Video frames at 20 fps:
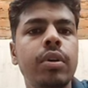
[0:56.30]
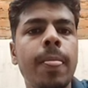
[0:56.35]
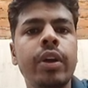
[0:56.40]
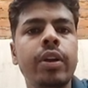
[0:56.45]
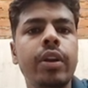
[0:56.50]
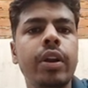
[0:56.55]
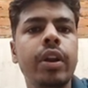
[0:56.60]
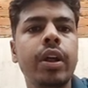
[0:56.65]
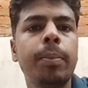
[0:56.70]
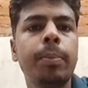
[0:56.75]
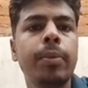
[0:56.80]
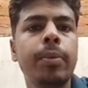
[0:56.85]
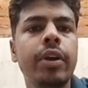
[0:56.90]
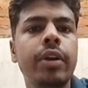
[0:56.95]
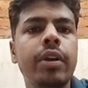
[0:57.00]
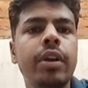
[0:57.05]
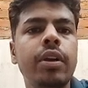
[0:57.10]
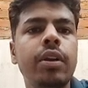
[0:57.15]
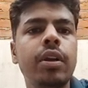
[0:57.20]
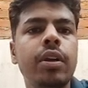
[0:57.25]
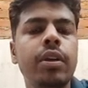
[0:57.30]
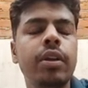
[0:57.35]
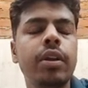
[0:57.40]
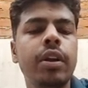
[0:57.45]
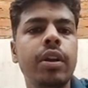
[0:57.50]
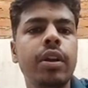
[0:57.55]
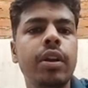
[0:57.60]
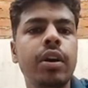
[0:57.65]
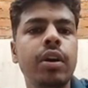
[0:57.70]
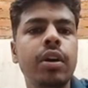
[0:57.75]
Then I printed the
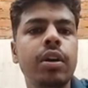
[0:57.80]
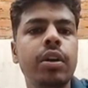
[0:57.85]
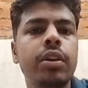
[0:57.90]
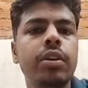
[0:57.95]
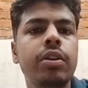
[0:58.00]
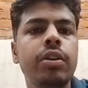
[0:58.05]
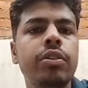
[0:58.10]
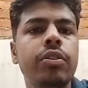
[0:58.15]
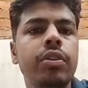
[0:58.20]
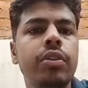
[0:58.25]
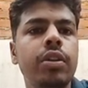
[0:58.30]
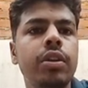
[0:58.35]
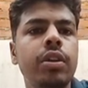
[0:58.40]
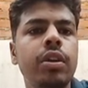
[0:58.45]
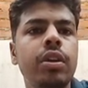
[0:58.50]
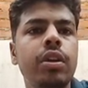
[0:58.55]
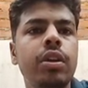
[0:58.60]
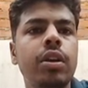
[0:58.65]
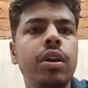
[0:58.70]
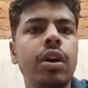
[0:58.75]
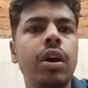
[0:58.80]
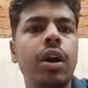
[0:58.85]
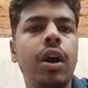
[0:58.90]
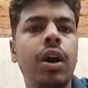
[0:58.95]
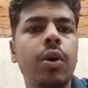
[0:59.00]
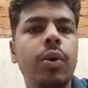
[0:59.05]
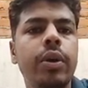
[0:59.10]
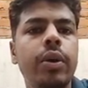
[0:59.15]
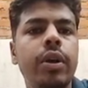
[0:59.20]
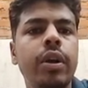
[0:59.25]
data and see
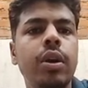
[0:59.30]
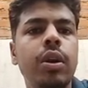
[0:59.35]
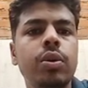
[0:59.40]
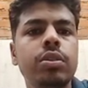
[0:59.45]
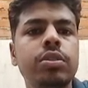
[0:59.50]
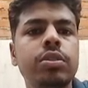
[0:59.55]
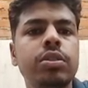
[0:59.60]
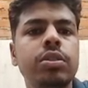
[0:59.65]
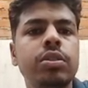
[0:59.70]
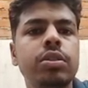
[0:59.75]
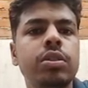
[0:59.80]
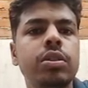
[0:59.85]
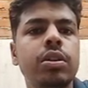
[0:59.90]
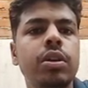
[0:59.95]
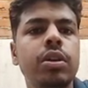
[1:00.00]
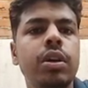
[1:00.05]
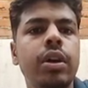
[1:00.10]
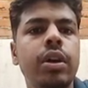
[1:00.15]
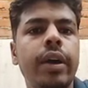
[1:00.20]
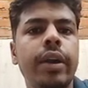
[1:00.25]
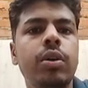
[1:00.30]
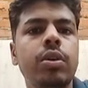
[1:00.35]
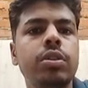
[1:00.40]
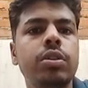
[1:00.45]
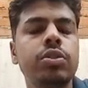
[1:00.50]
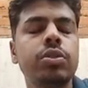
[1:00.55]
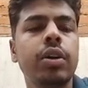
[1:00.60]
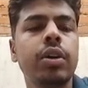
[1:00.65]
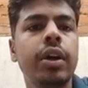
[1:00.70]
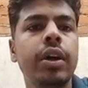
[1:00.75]
how it looks, and
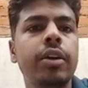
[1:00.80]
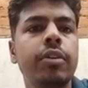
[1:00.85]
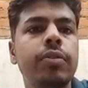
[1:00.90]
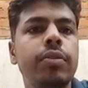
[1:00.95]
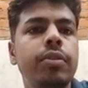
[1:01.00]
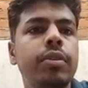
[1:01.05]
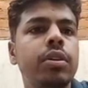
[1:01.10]
also I have